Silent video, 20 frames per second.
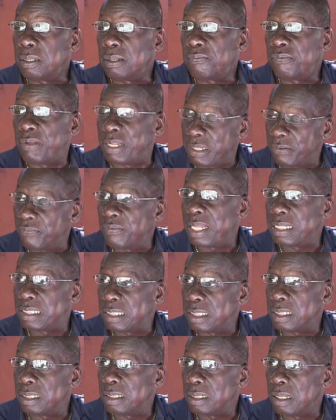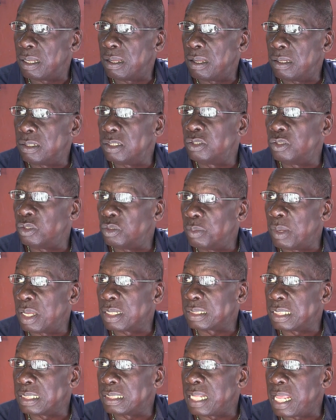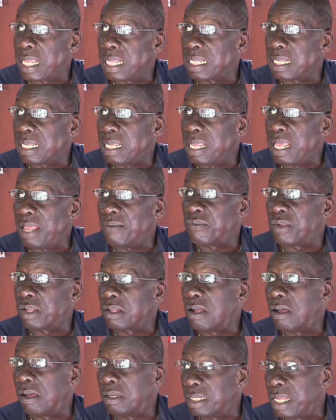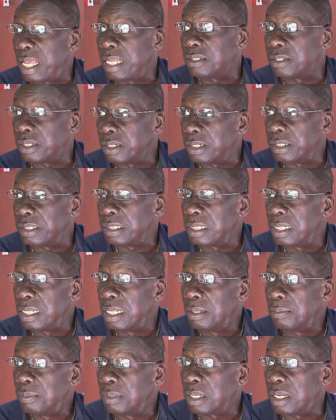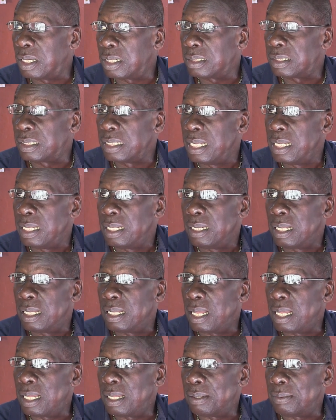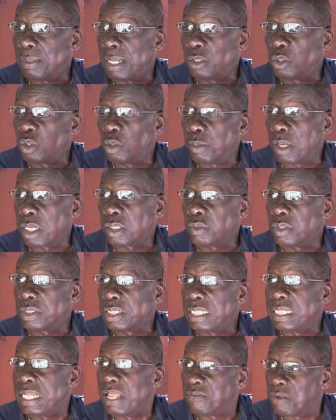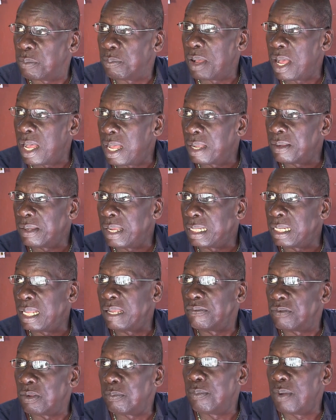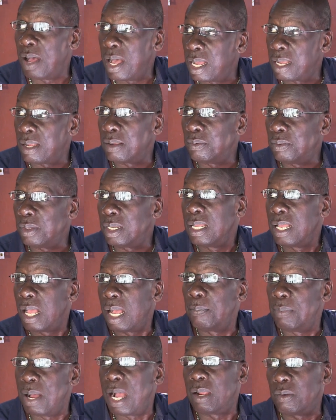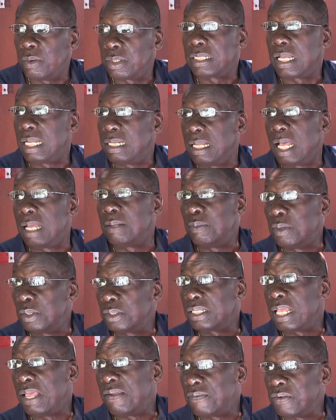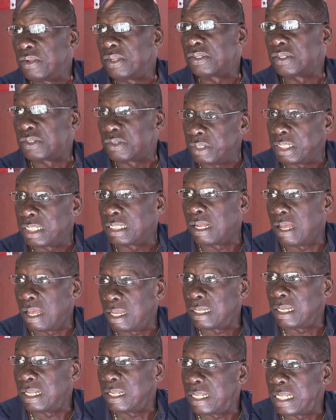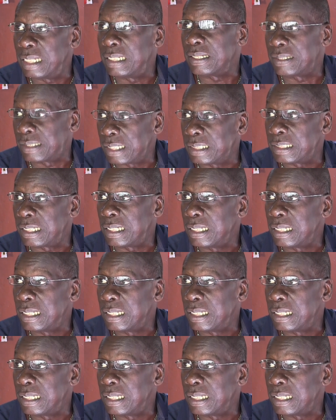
Fatty on jukeboxes like every corner I turned, because a jukebox was in every bar, and a bar was on almost every street corner in the city.